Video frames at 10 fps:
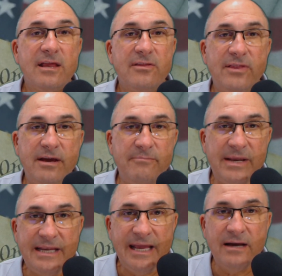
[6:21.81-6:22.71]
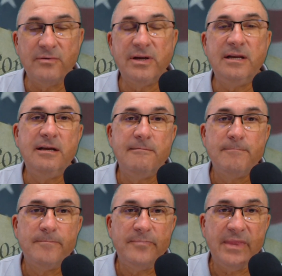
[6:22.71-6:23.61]
They have been counted
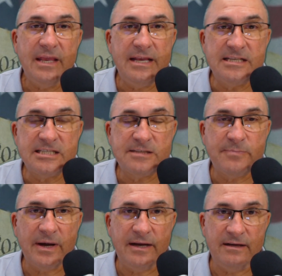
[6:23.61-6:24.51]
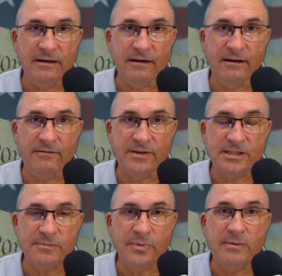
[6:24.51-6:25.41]
in spite of the
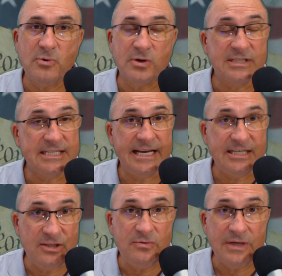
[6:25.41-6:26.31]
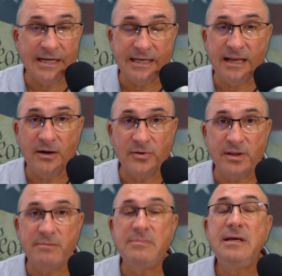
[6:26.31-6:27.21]
Supreme Court saying do not count
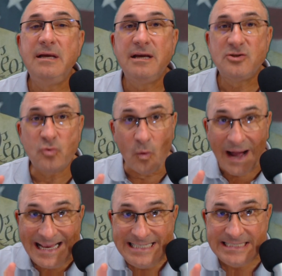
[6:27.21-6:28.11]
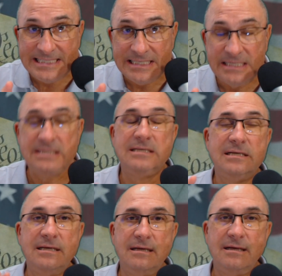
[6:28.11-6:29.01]
them twice.
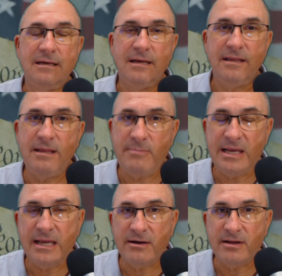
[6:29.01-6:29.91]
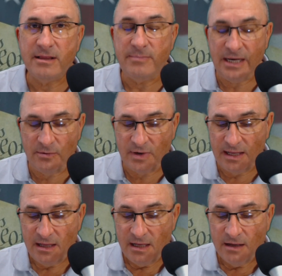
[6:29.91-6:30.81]
They've been counting them
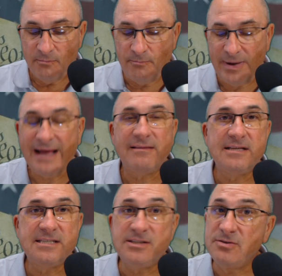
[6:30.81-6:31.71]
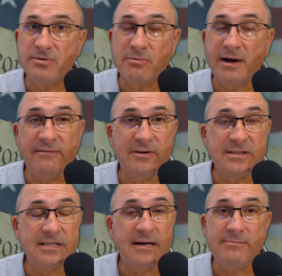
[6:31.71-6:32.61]
anyway. Ballots that don't arrive
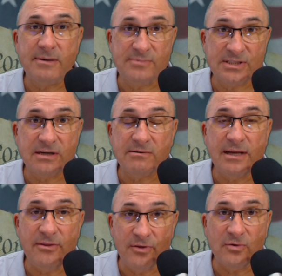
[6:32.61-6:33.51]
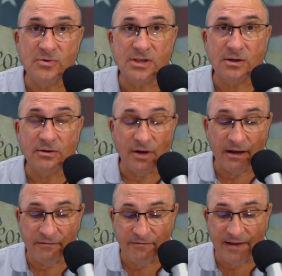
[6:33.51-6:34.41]
on time, I'm sorry, those are
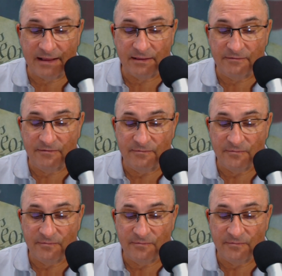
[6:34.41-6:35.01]
not valid